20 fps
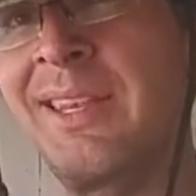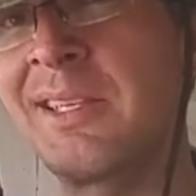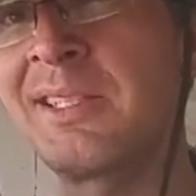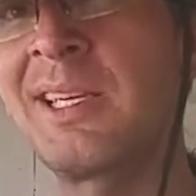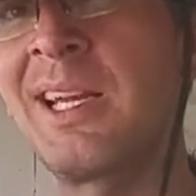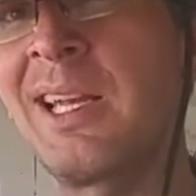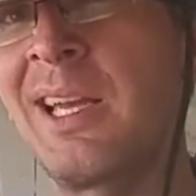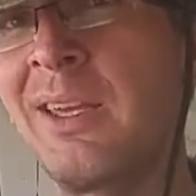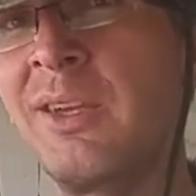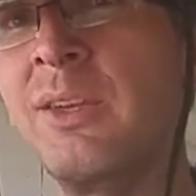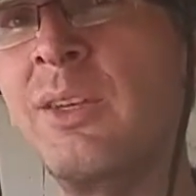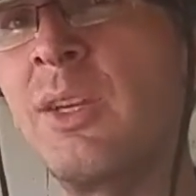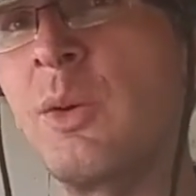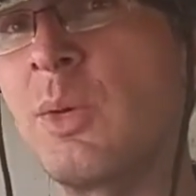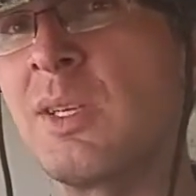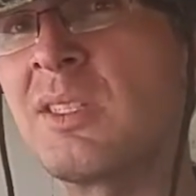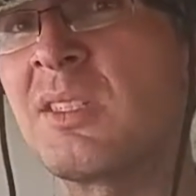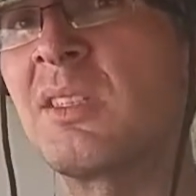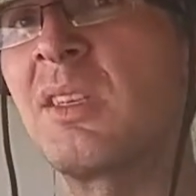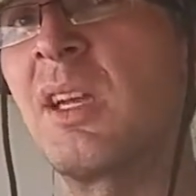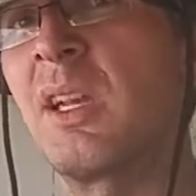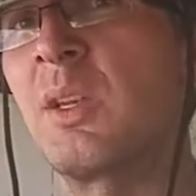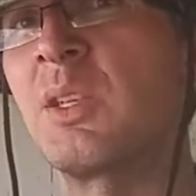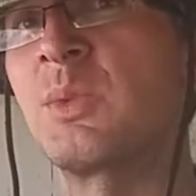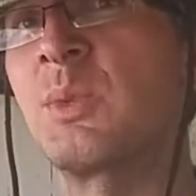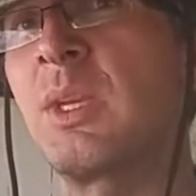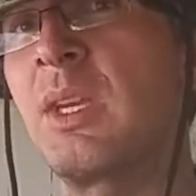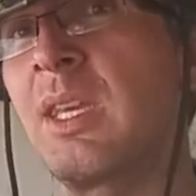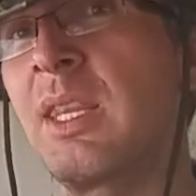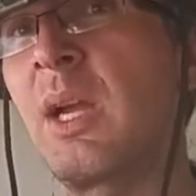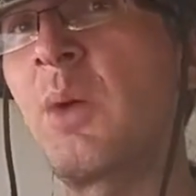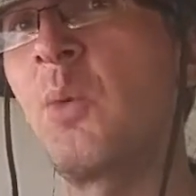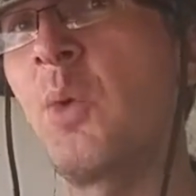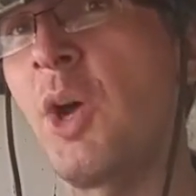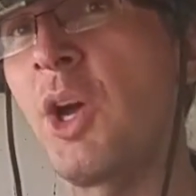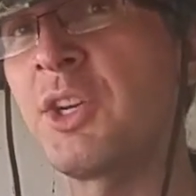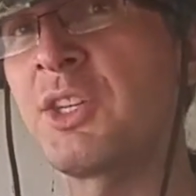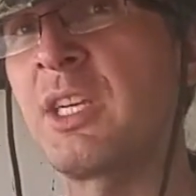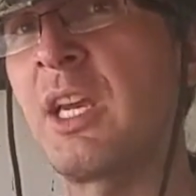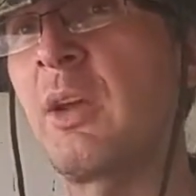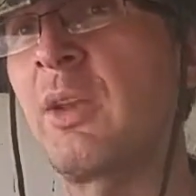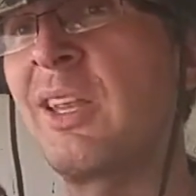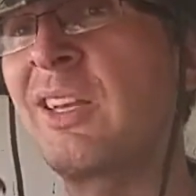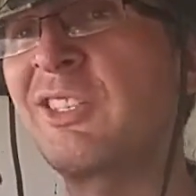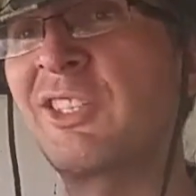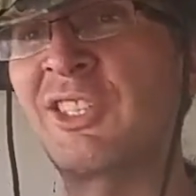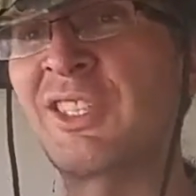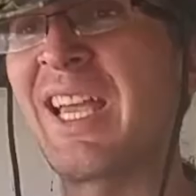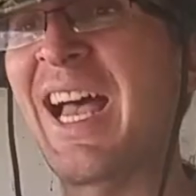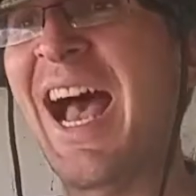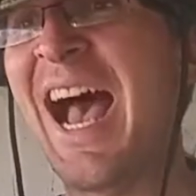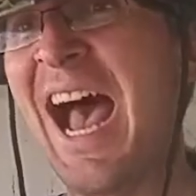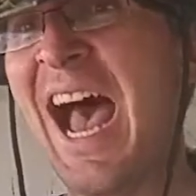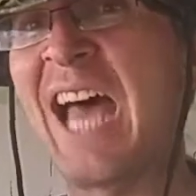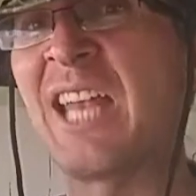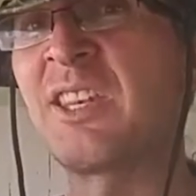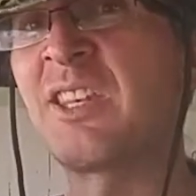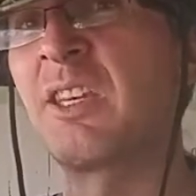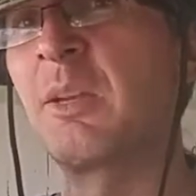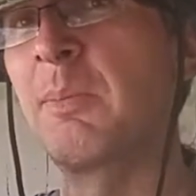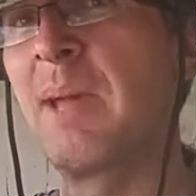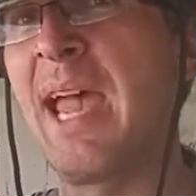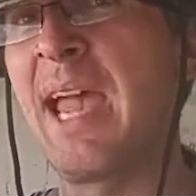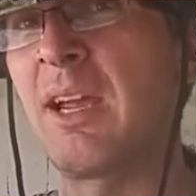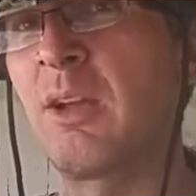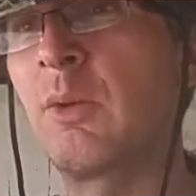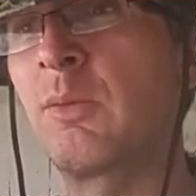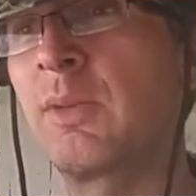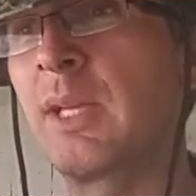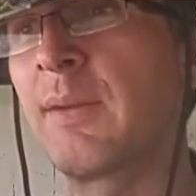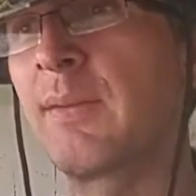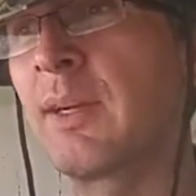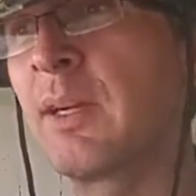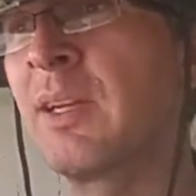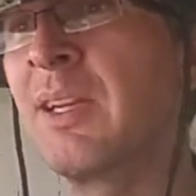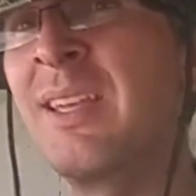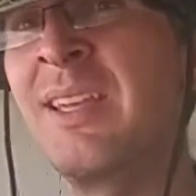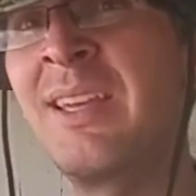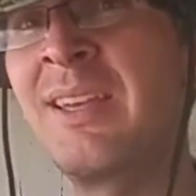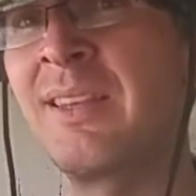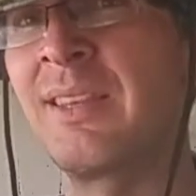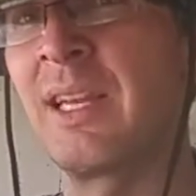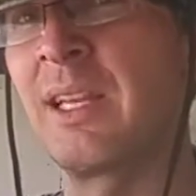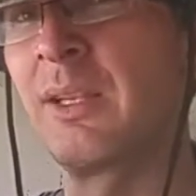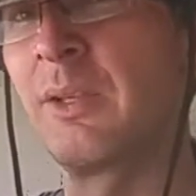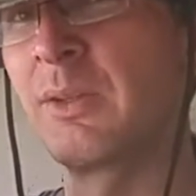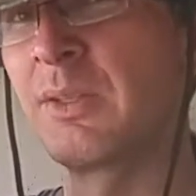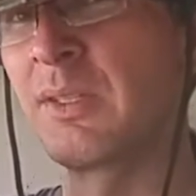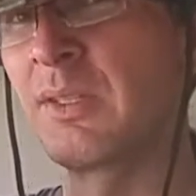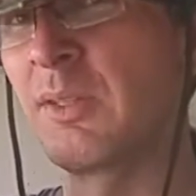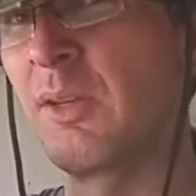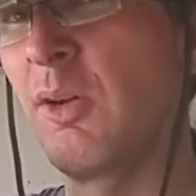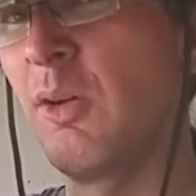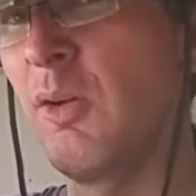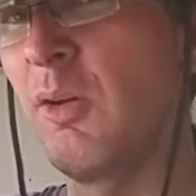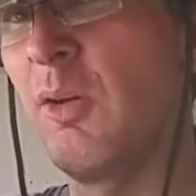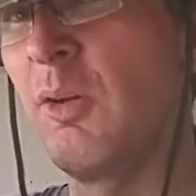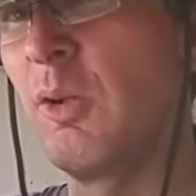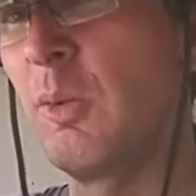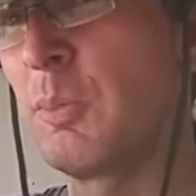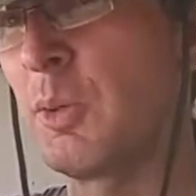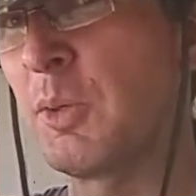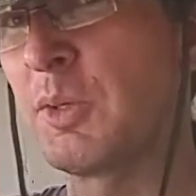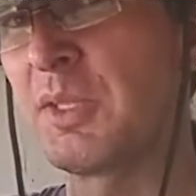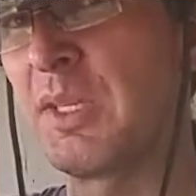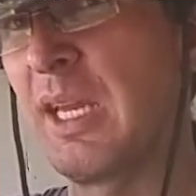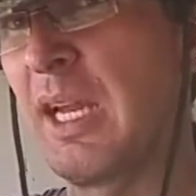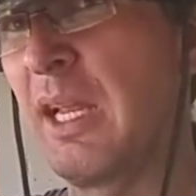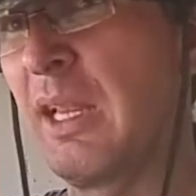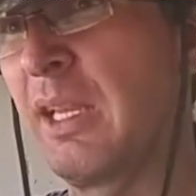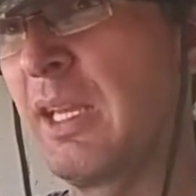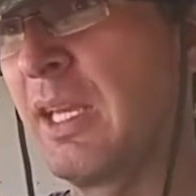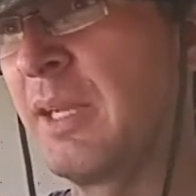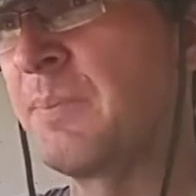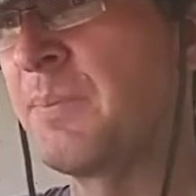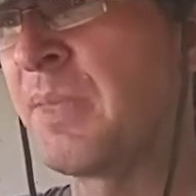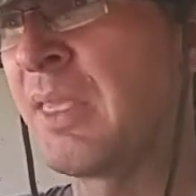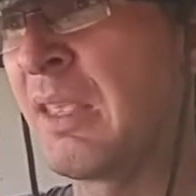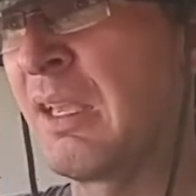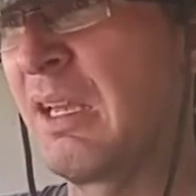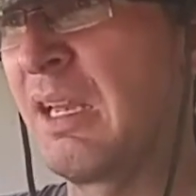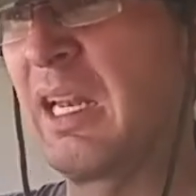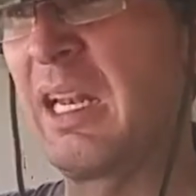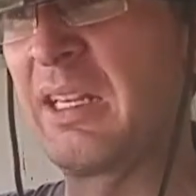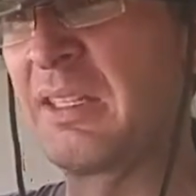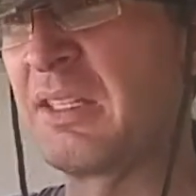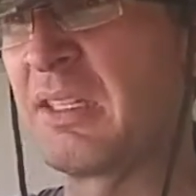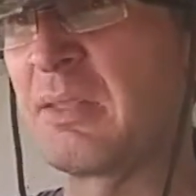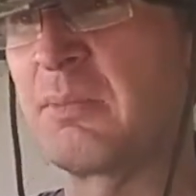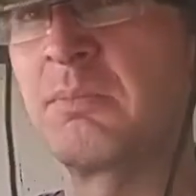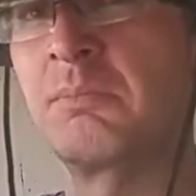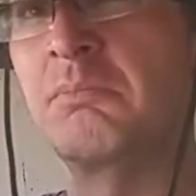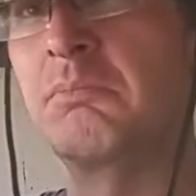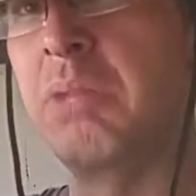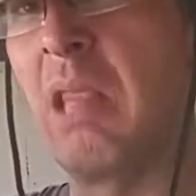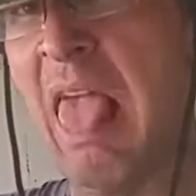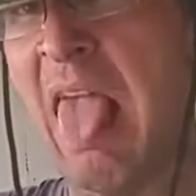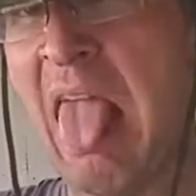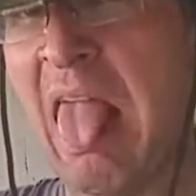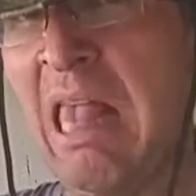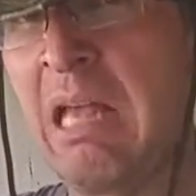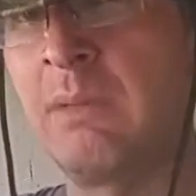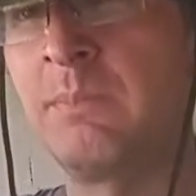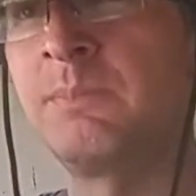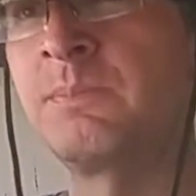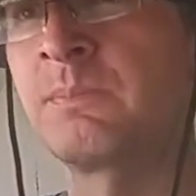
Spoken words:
That's kind of how you know it's done. It's going to get that washed out hot tobacco flavor that loses all personality and it's just black.